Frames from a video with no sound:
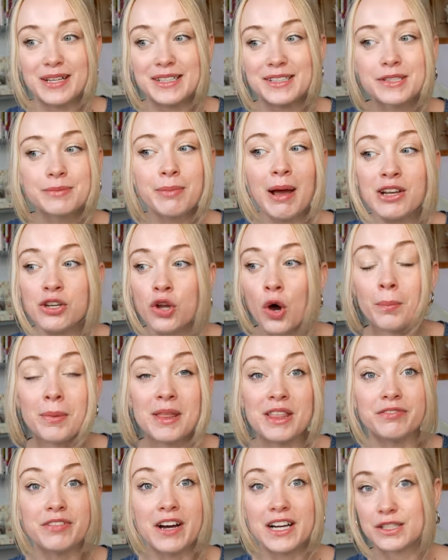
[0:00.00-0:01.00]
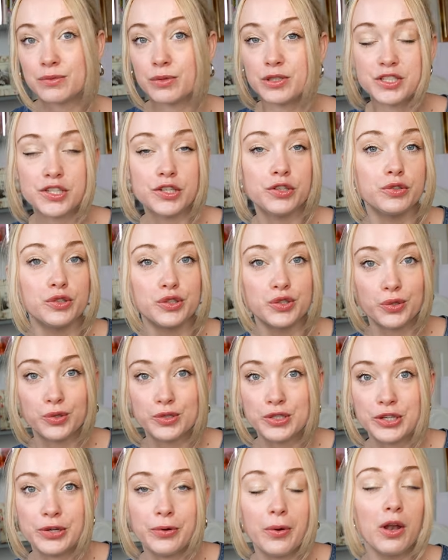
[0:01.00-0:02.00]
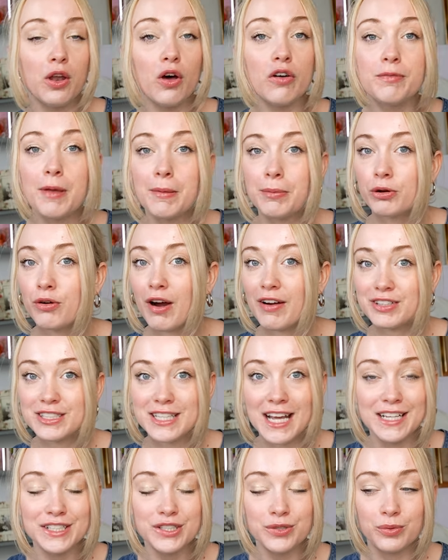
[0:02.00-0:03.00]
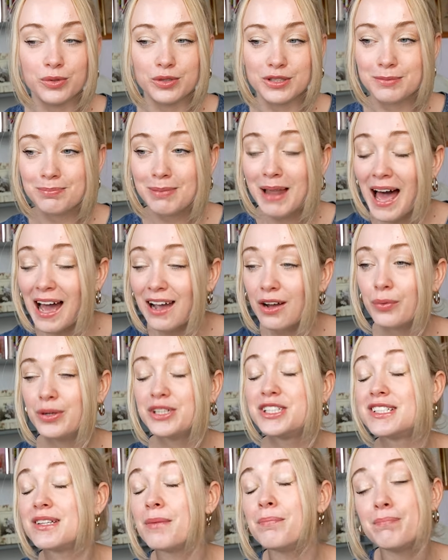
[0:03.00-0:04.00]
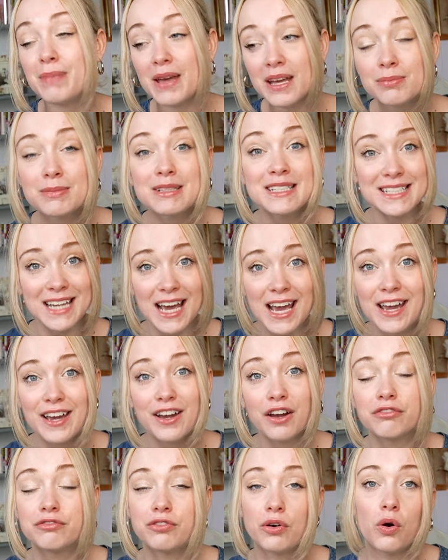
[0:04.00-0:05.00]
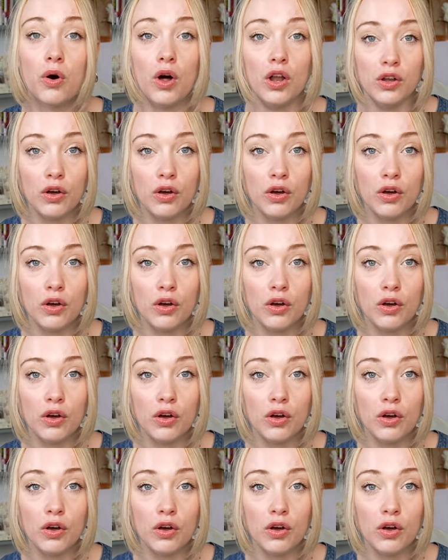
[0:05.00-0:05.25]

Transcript: They just might not be the first ones that you're drawn to. A lot of people gravitate towards black, which is a big mistake for a